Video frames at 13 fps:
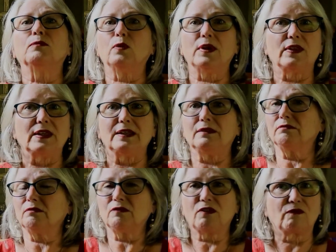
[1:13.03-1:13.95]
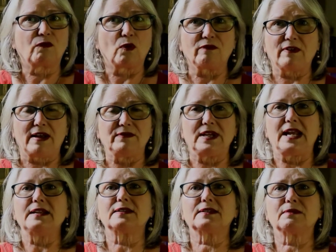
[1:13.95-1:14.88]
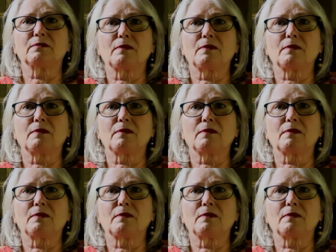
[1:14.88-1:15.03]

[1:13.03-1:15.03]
within 4 or 5 days.